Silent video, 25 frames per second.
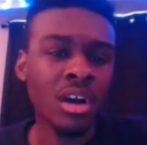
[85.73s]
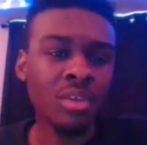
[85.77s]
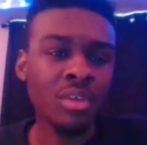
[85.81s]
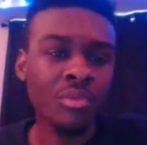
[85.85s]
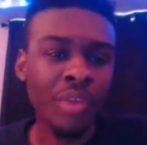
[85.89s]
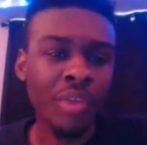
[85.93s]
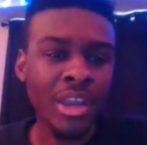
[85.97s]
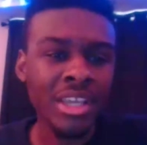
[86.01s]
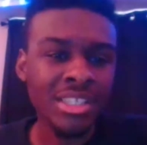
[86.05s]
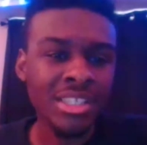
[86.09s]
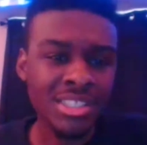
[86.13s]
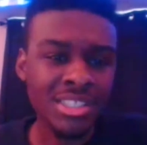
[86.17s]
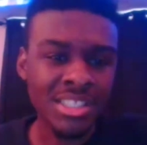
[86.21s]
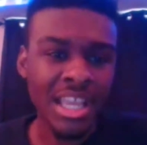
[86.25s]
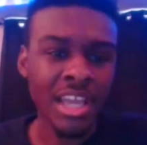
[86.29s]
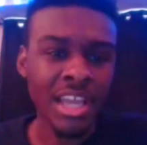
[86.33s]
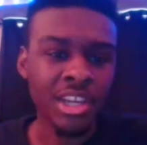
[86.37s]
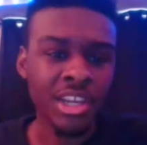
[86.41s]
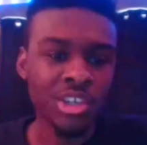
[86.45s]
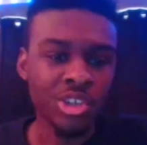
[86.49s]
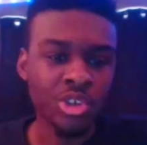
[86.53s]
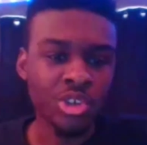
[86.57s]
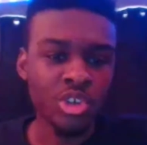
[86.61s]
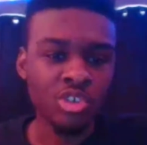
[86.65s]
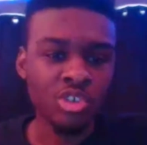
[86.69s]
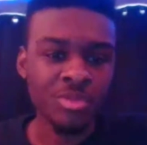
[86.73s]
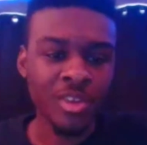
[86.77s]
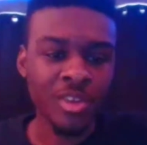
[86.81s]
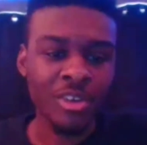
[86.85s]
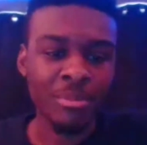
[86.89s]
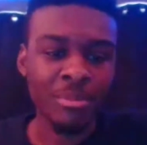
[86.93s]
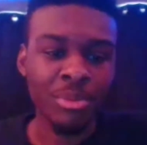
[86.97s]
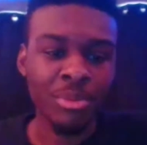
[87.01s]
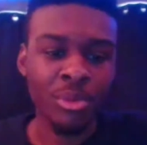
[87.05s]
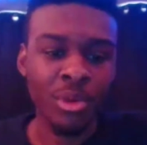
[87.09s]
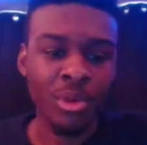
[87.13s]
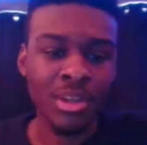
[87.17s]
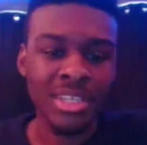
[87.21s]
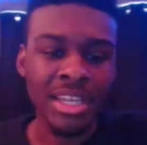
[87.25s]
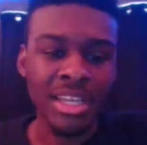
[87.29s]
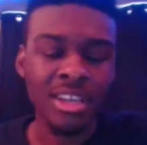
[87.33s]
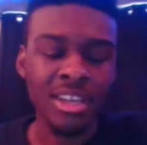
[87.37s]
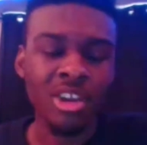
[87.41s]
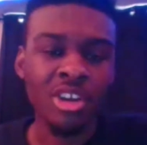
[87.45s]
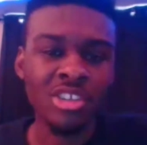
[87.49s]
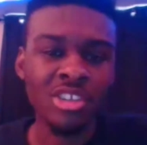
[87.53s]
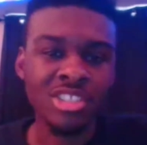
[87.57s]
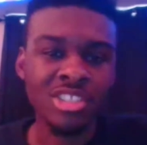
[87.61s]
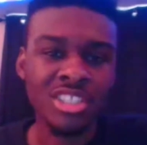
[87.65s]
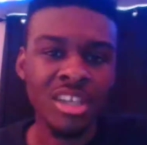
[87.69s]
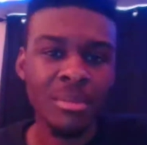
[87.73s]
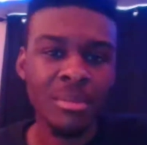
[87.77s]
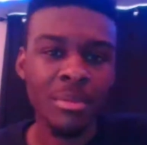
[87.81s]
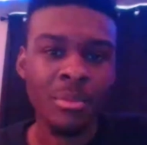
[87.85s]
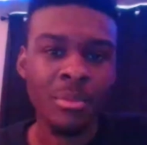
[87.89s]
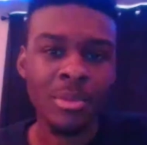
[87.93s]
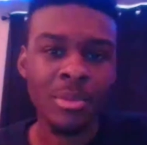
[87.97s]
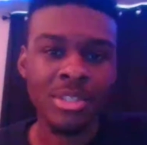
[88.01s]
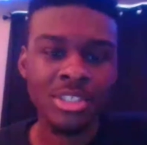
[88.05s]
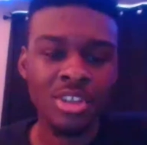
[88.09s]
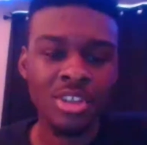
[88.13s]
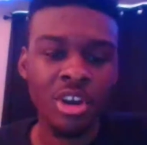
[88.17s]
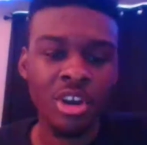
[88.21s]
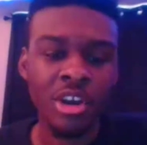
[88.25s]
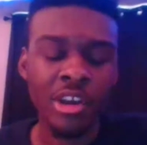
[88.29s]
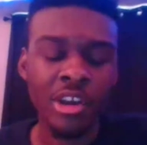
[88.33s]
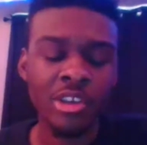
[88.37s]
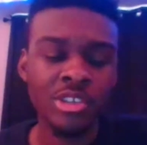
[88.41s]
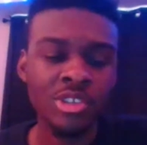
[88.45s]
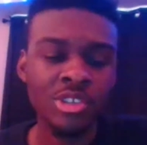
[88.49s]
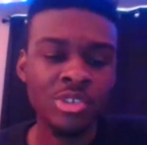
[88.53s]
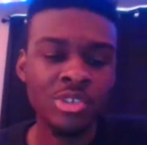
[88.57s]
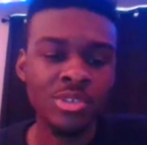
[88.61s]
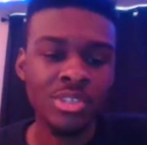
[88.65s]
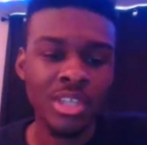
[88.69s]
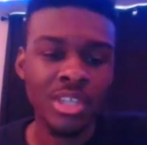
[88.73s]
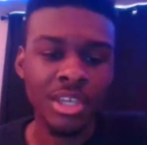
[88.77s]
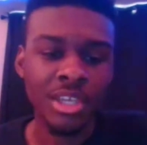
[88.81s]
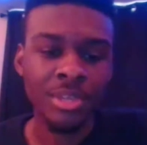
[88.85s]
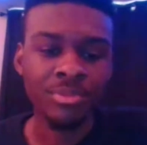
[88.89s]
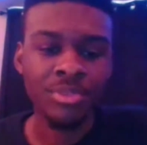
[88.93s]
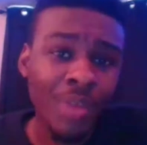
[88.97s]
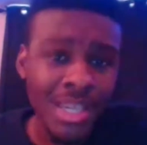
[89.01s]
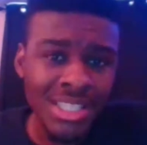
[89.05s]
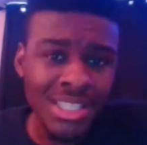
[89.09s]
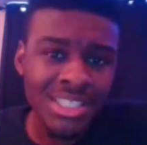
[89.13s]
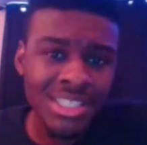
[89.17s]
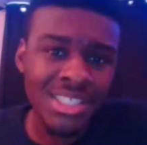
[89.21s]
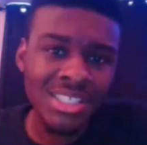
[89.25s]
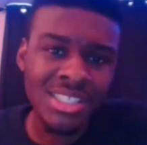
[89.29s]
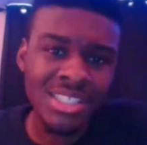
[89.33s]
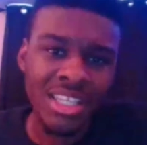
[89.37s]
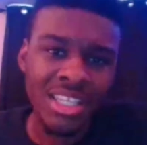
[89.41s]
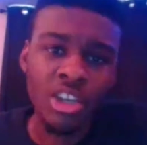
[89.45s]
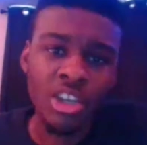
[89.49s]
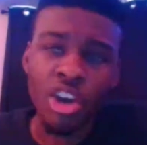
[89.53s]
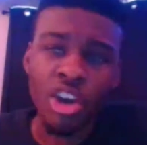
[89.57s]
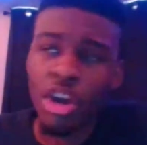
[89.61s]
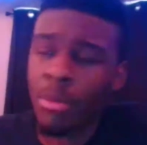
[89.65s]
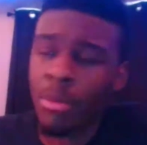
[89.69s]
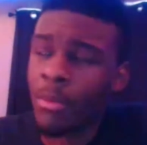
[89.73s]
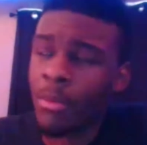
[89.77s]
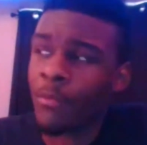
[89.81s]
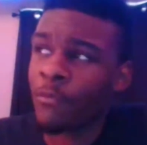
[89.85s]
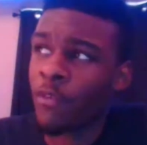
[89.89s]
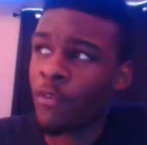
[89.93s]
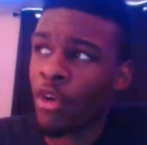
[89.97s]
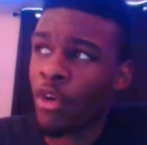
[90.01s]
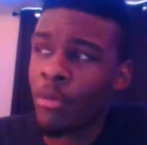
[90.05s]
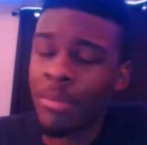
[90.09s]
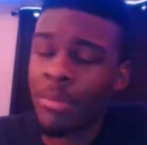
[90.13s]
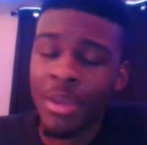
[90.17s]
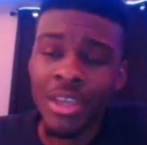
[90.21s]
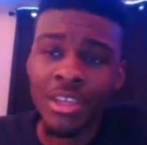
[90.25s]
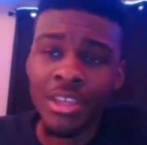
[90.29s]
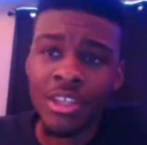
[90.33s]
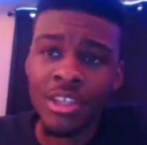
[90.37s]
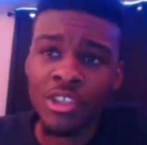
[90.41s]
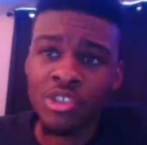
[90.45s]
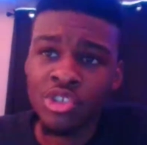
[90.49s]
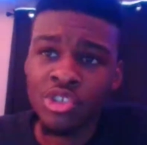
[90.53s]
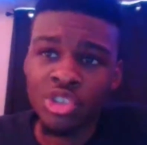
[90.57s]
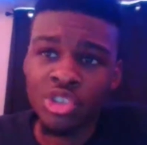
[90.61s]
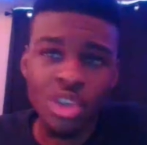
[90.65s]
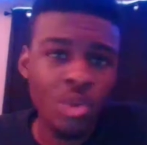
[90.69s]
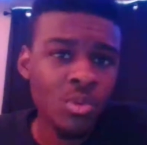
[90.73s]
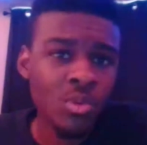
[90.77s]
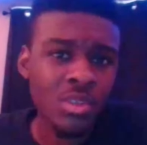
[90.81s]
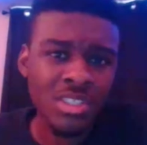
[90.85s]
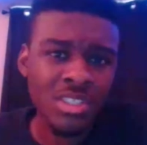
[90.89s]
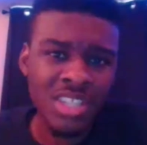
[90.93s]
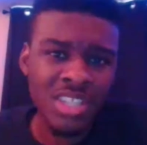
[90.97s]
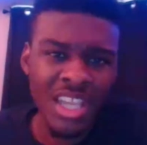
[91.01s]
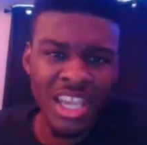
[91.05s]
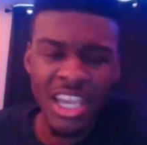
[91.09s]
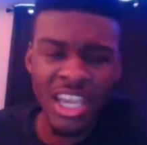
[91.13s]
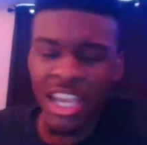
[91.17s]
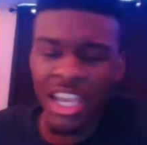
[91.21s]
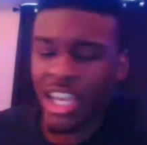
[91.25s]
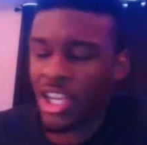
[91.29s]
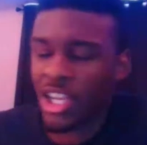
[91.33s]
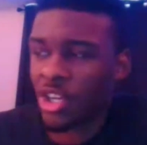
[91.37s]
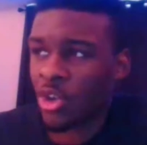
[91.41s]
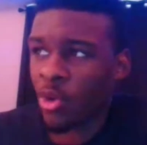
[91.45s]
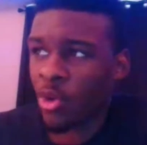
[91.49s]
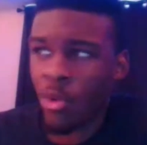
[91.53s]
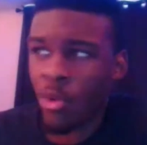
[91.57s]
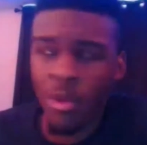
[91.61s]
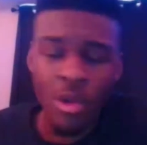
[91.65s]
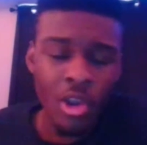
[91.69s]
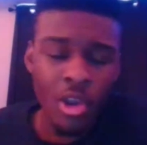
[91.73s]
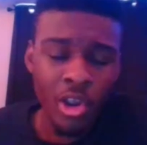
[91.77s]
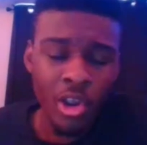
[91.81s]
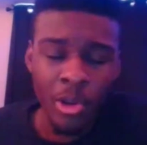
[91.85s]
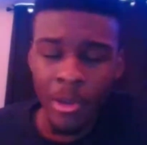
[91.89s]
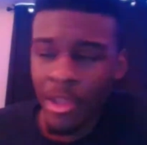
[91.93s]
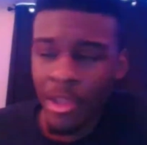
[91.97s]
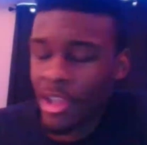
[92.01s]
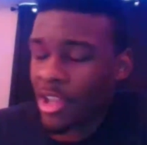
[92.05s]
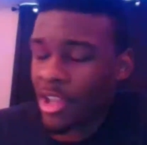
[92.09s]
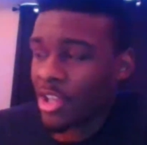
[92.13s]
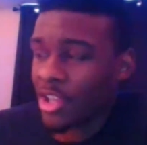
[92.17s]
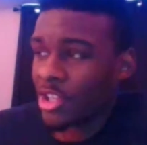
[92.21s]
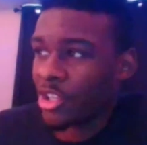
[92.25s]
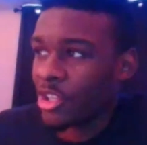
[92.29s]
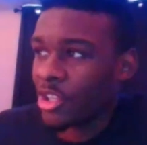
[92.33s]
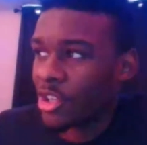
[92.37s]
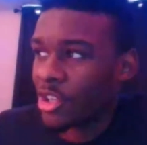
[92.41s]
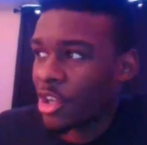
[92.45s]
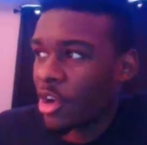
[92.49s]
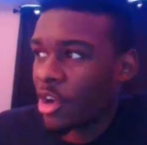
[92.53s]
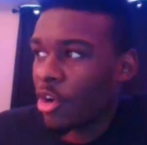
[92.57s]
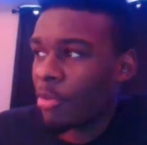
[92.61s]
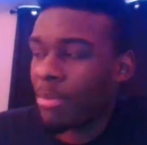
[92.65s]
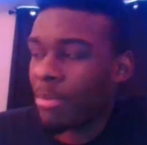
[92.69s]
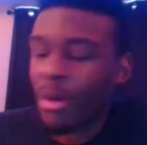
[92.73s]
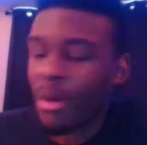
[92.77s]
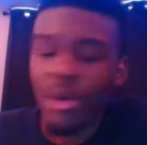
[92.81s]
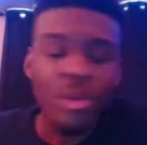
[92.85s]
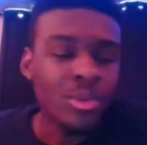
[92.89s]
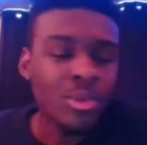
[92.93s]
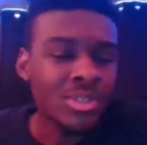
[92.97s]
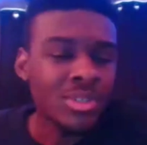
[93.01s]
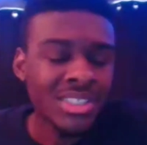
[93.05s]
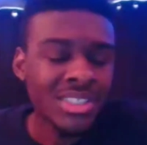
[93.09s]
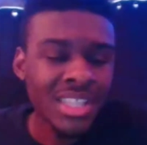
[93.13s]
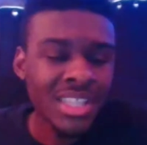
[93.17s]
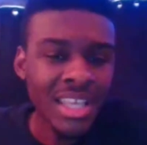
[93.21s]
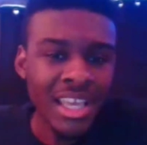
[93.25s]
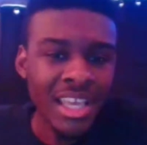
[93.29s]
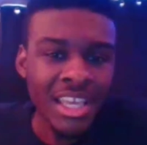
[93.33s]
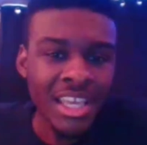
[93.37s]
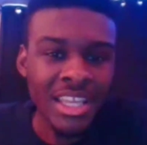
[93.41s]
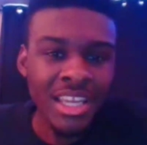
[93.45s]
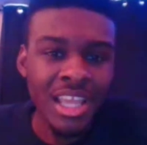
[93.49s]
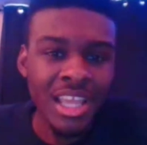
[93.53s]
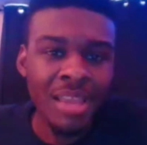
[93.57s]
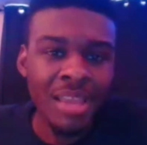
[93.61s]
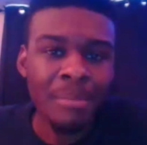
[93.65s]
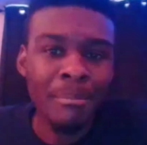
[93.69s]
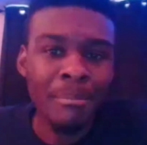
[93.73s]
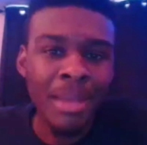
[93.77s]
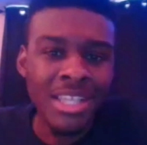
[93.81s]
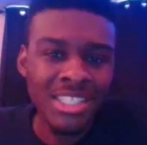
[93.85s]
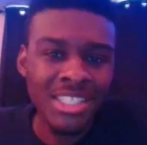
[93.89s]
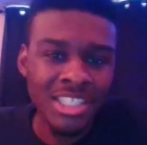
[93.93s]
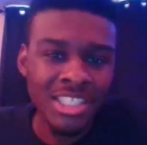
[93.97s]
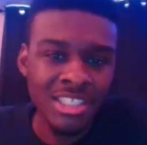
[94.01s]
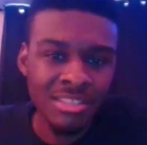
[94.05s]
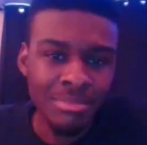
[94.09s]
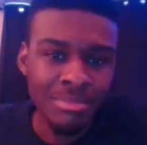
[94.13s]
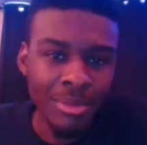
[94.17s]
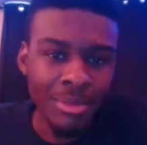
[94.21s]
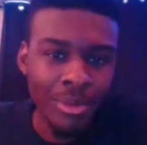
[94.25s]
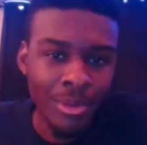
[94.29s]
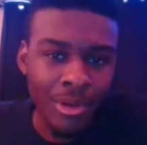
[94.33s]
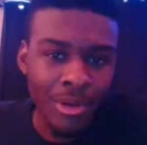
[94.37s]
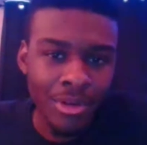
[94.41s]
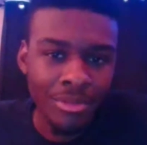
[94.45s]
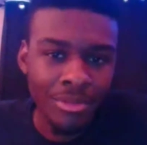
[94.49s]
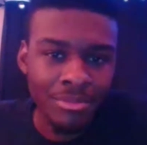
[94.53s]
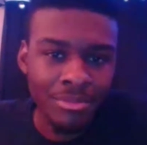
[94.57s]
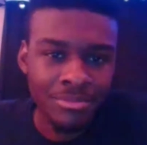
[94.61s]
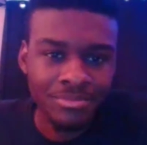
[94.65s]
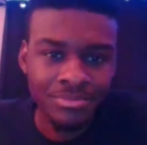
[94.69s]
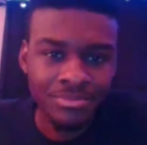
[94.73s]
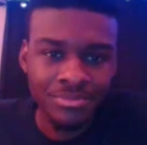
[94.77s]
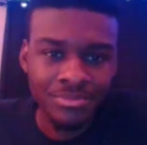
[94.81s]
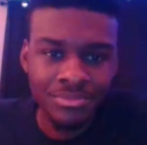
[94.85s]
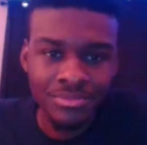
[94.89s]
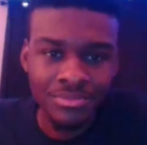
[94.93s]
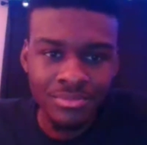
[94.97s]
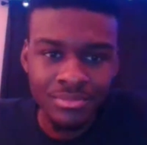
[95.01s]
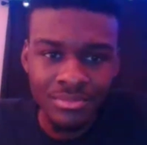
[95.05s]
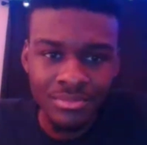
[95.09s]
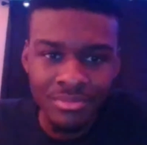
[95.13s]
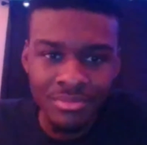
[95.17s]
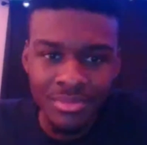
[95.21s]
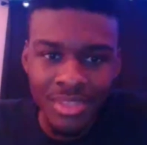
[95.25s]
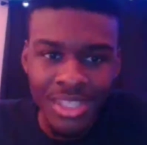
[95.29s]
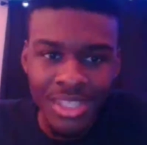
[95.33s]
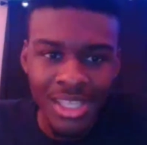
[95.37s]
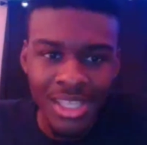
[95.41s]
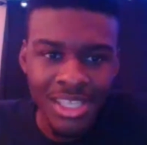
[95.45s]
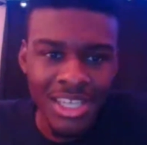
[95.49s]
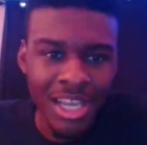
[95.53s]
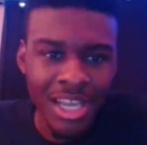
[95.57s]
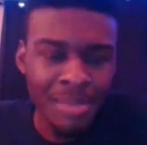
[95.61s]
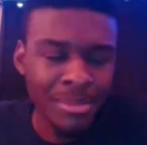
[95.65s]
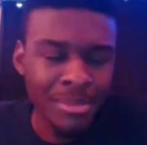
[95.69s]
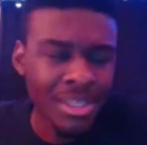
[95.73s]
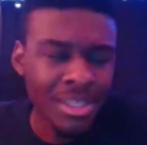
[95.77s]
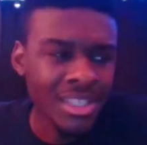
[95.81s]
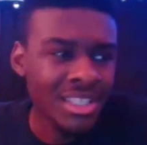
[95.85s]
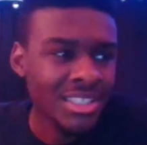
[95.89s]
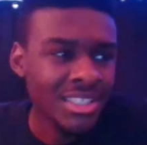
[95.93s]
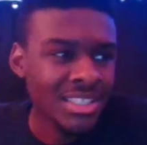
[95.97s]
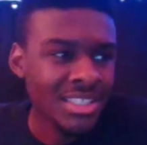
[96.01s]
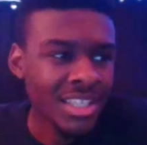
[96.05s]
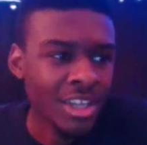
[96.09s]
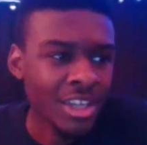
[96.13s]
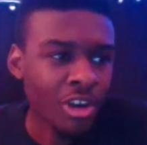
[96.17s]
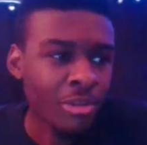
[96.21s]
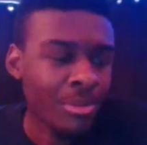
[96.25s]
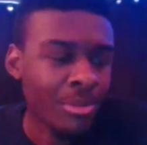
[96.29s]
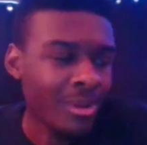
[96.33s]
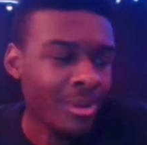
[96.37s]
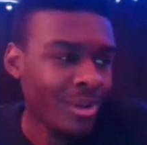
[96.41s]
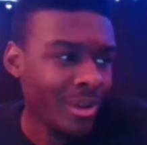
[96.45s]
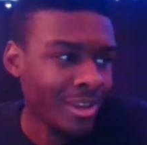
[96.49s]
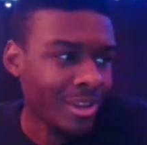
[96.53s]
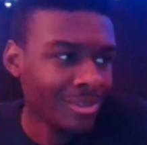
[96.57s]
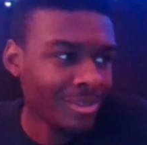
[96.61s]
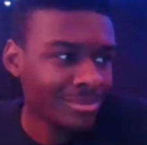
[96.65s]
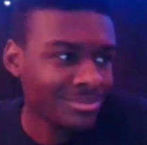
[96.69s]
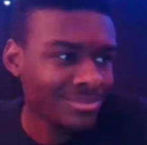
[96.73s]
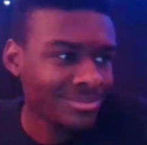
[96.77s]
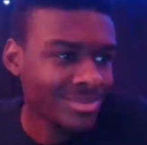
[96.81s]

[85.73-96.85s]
Ringside News made a report that Lars Sullivan was caught using racist and homophobic jokes and or, you know, posts in a message board. And I immediately said, oh boy.